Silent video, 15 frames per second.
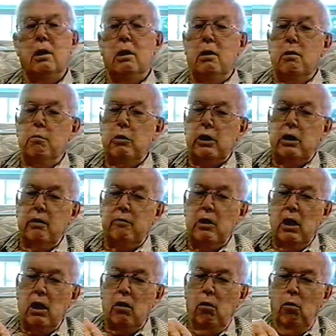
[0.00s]
But they've got
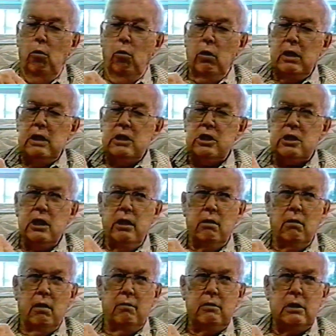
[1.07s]
a hole in the center
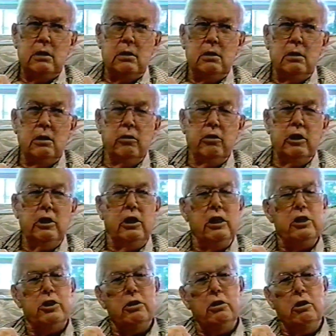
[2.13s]
of it that
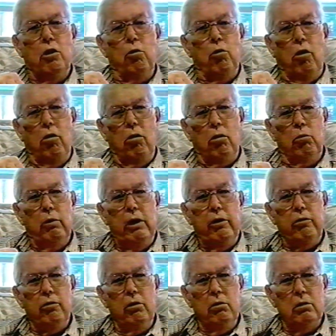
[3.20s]
doesn't go all the way
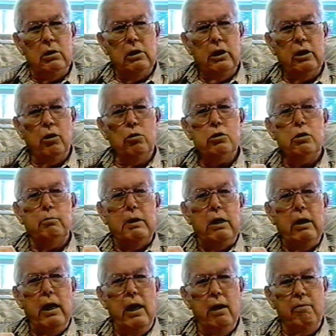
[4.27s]
through it. It goes about
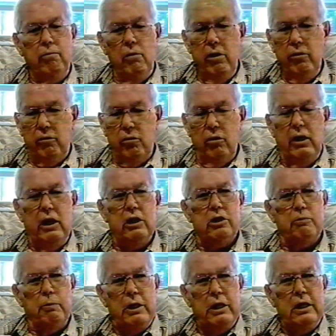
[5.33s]
halfway through, and it's
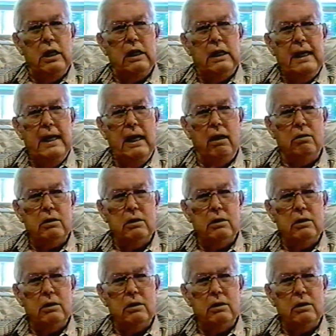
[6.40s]
been dug out.